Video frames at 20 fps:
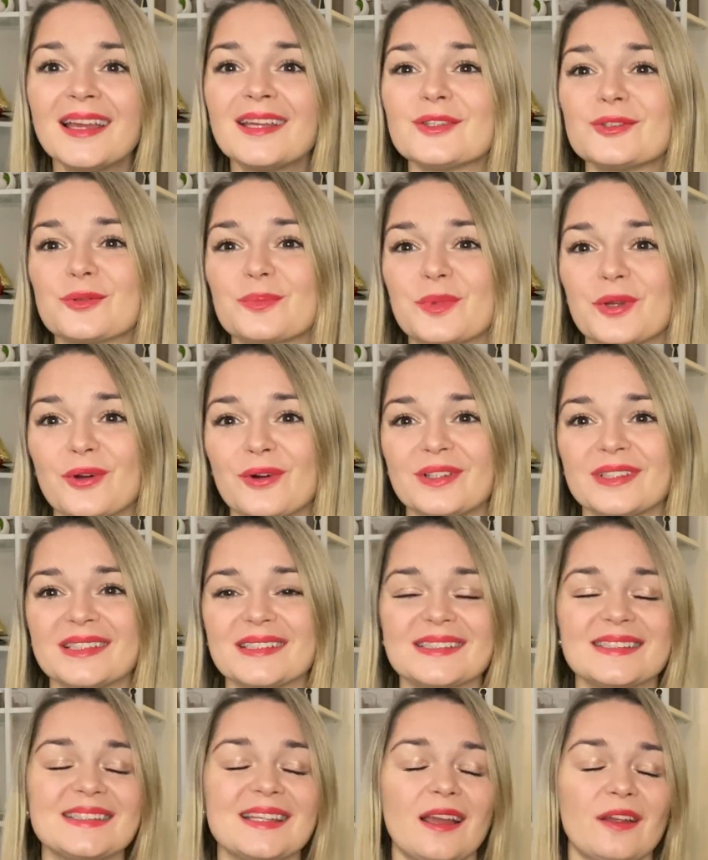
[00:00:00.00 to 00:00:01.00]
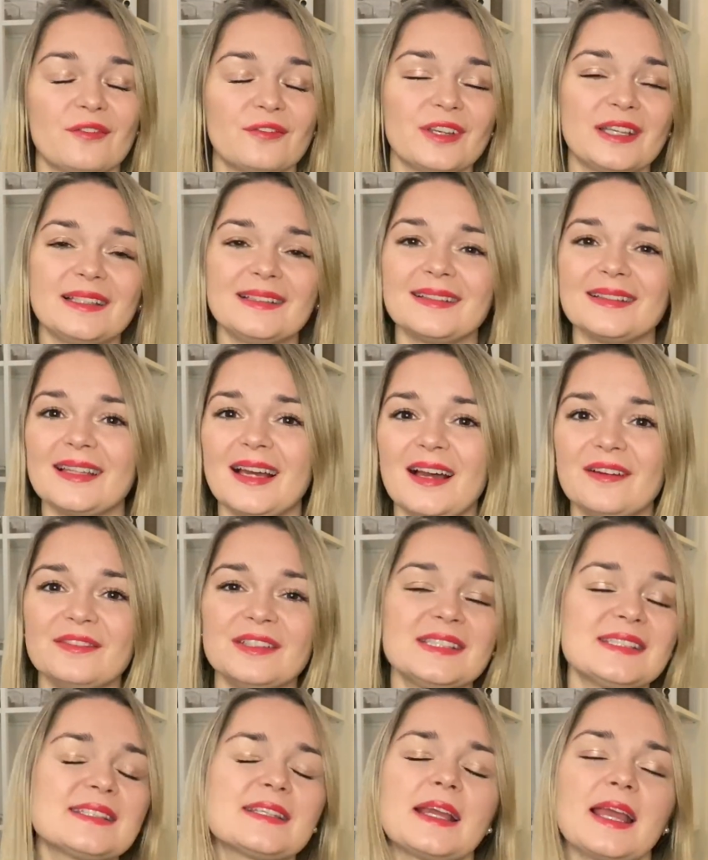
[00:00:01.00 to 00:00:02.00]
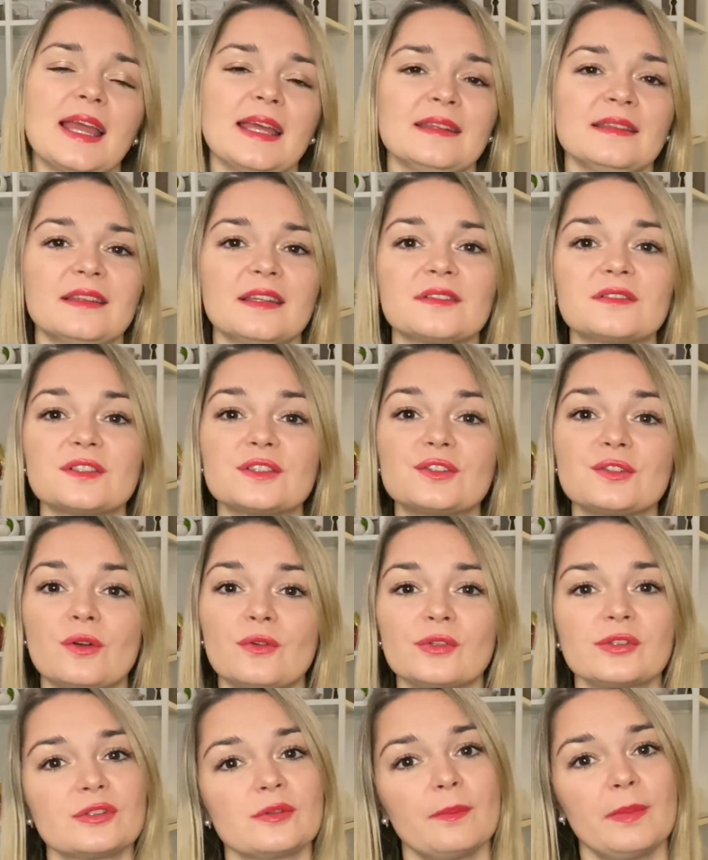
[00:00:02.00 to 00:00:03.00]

To be honest, I really love it. And there is also